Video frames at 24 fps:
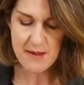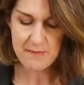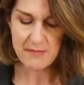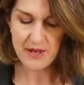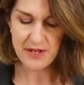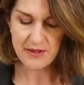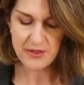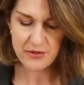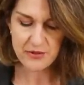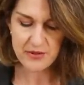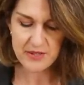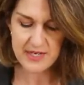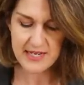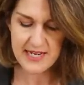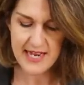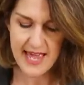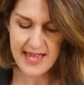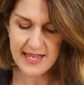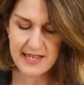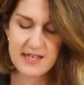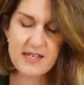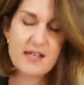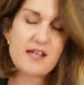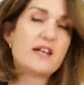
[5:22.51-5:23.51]
but I thought the
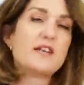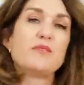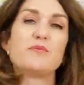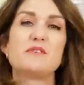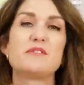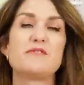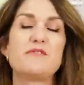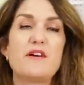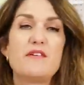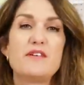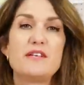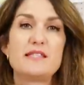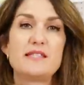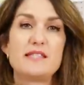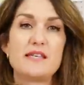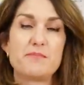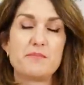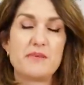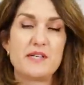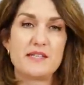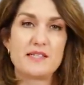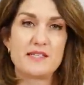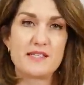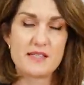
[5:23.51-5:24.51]
neckline was very
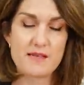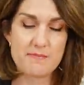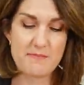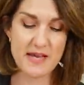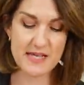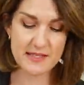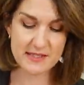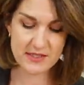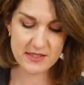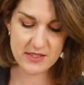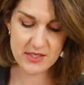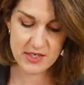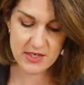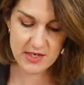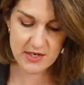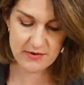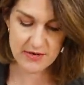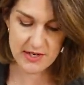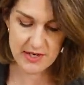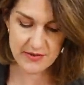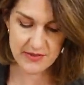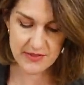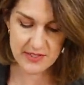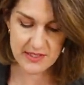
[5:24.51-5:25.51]
similar to the
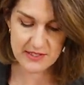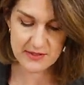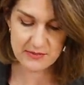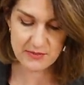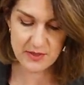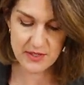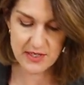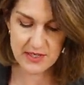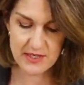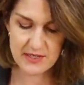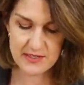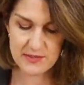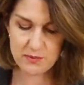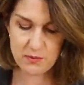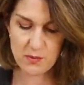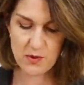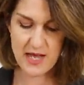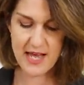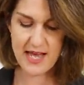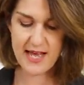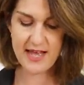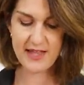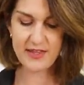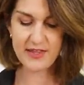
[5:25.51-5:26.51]
Batakari on this one as
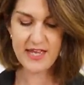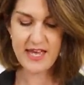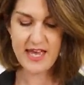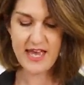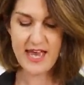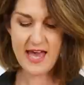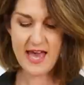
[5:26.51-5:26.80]
well.